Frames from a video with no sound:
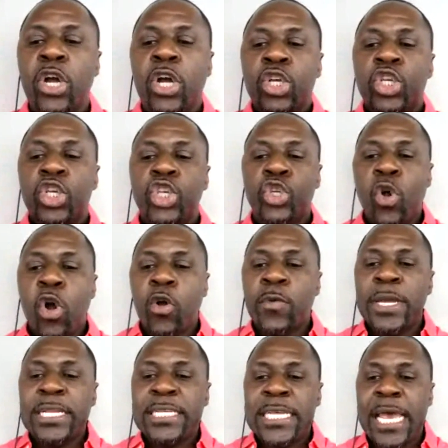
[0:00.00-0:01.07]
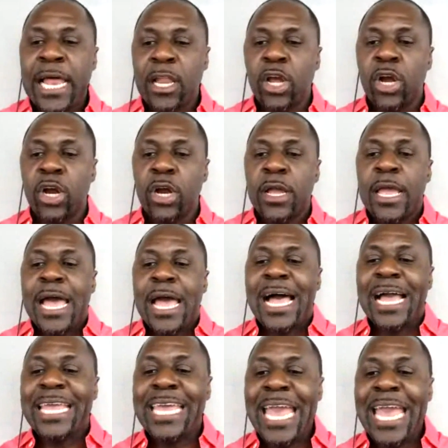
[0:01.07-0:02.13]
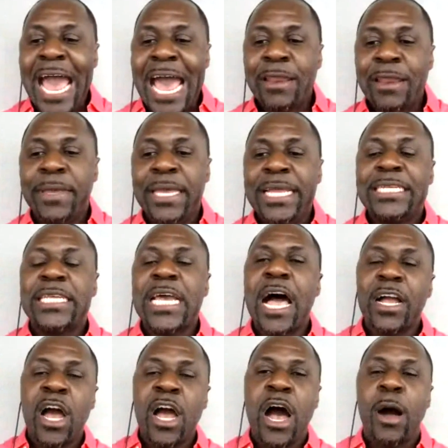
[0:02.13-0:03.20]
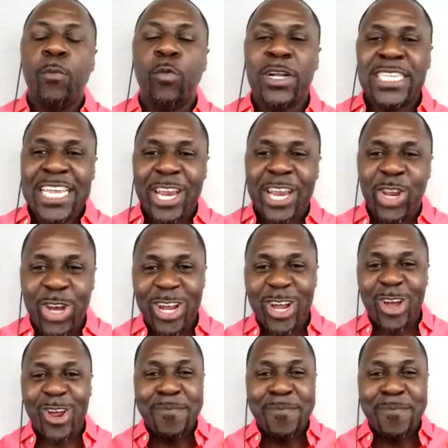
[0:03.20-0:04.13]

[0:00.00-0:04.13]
masterstorytelleracademy.com. Once again, you're going to go to